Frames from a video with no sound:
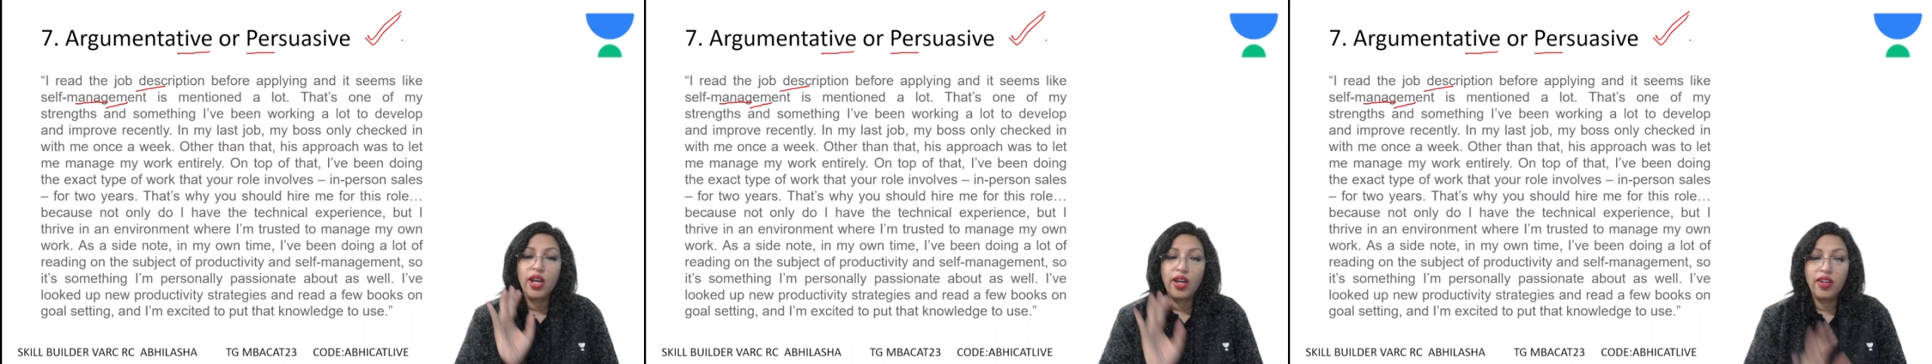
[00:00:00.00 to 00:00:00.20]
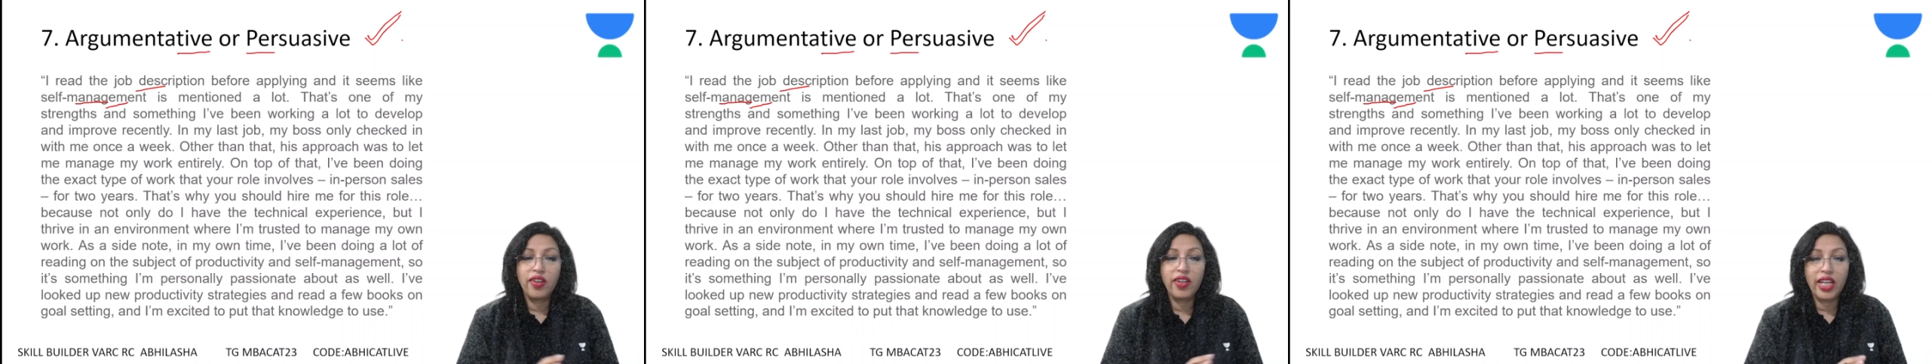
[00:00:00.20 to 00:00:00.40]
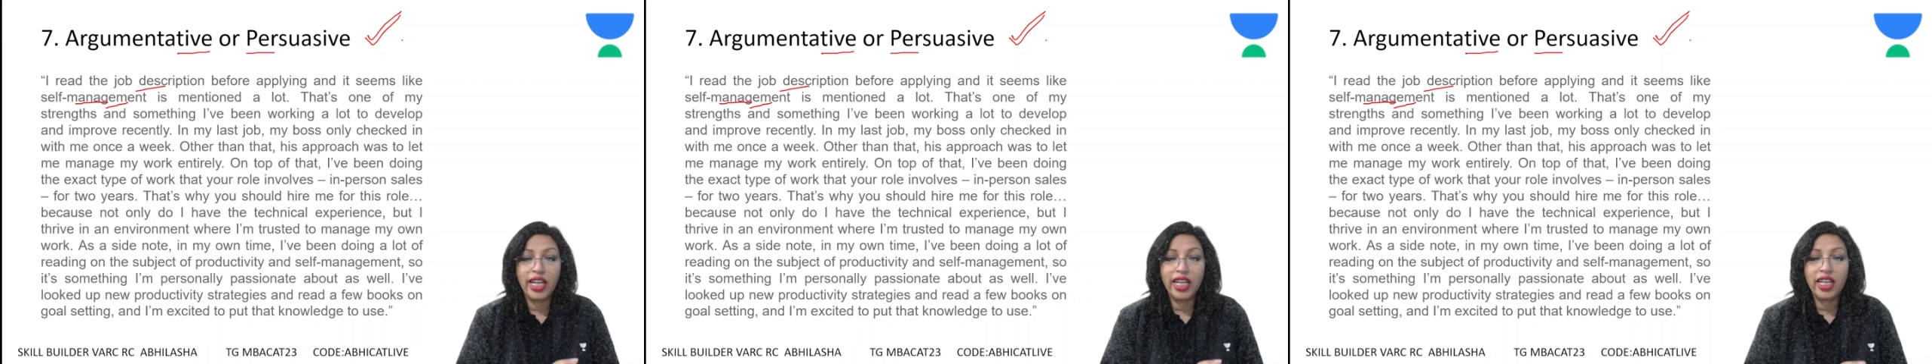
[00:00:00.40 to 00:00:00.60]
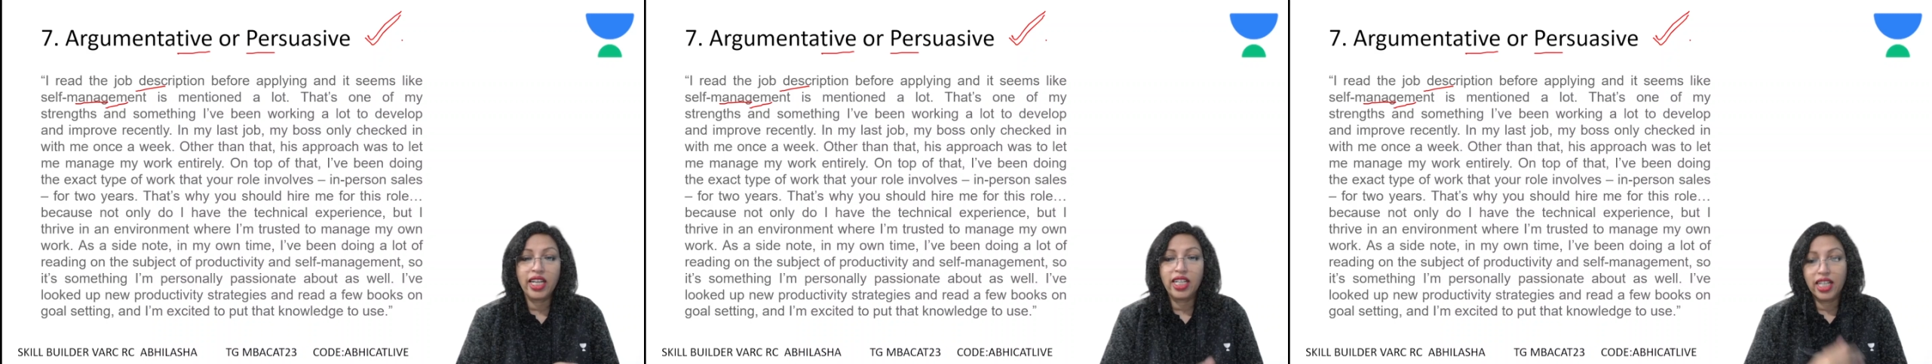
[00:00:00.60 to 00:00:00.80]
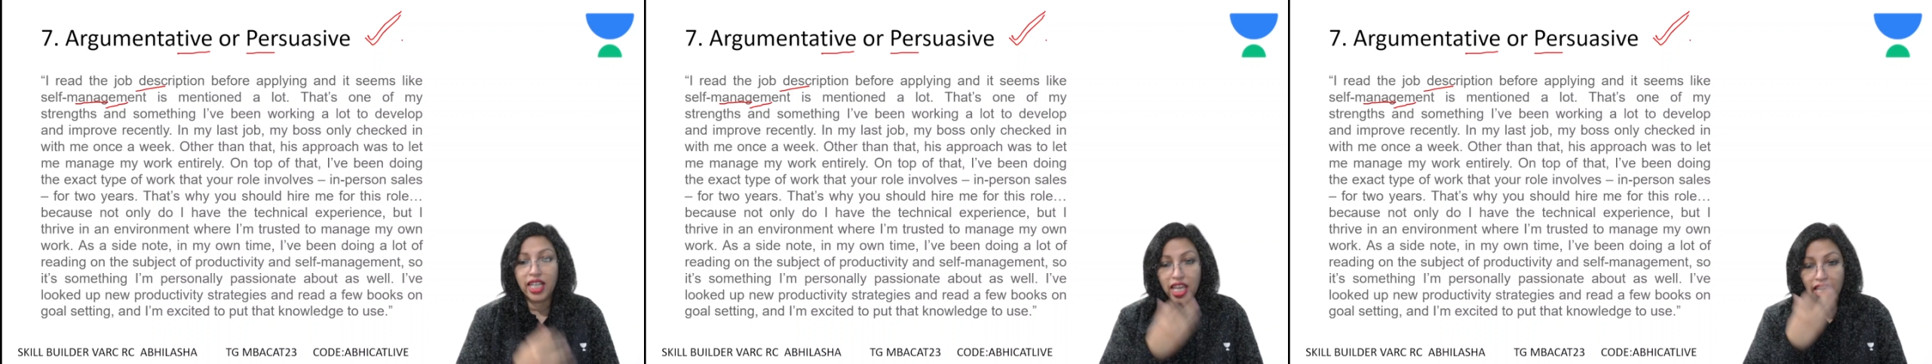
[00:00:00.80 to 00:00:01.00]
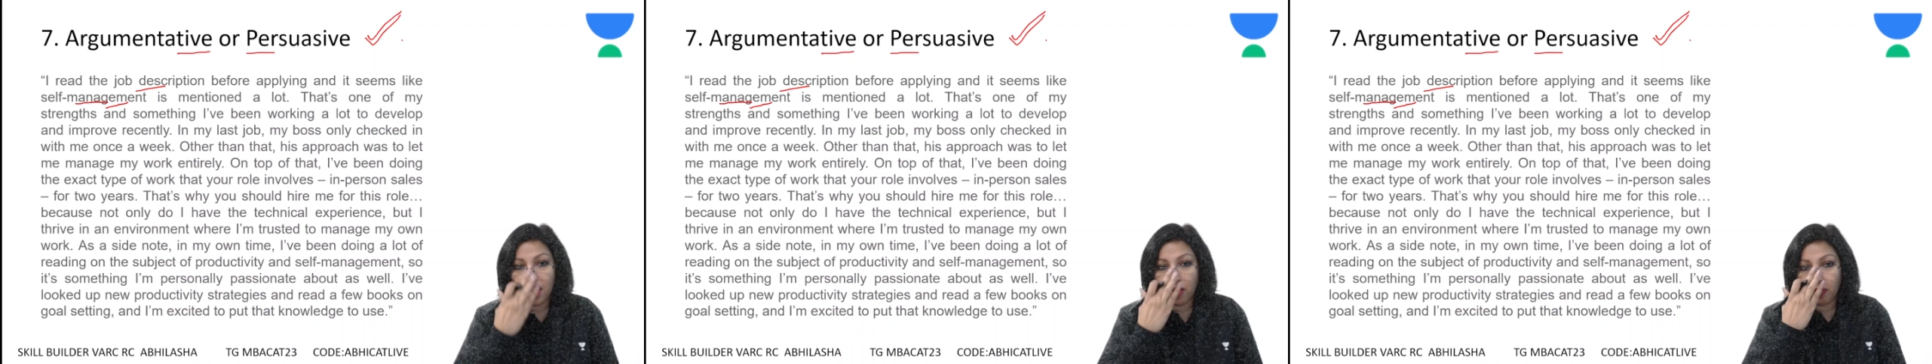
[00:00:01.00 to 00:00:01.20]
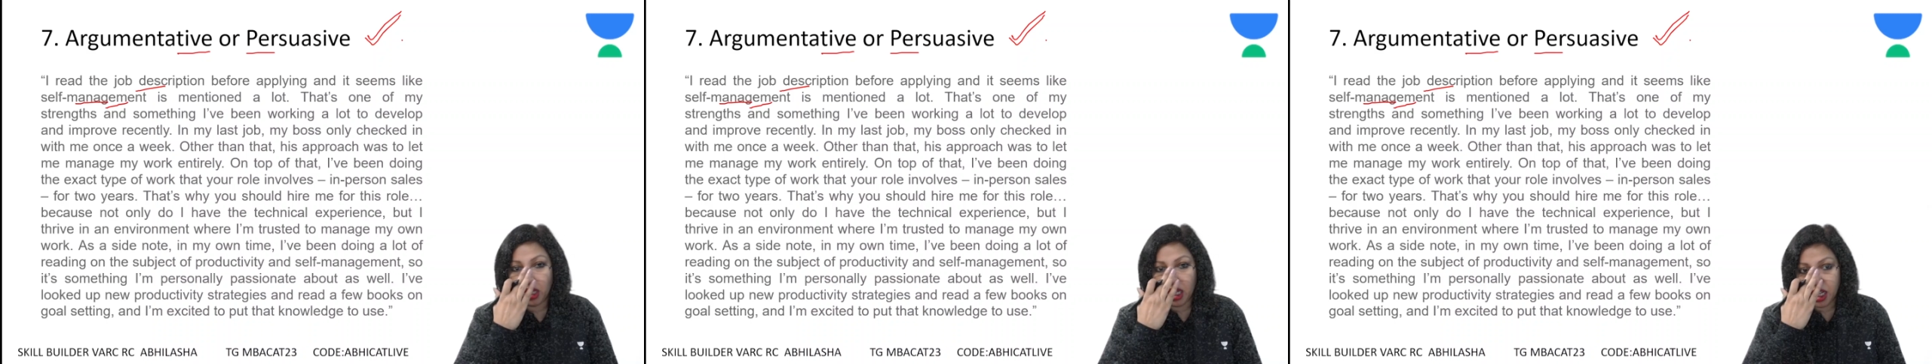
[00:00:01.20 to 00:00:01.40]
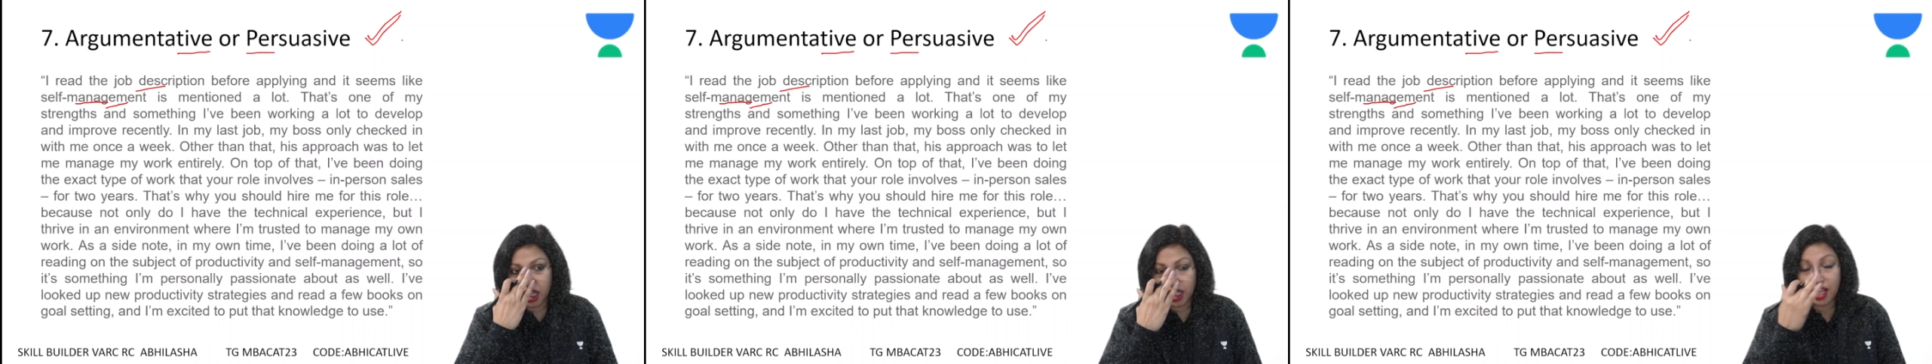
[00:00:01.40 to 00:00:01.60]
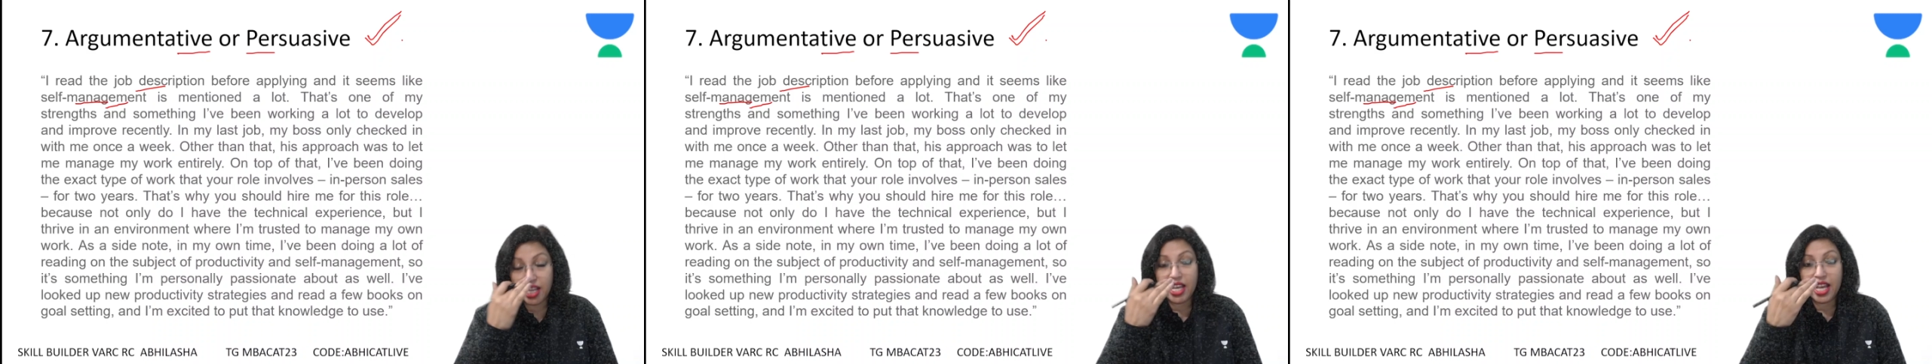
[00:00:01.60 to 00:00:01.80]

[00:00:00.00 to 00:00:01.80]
read it, take a minute,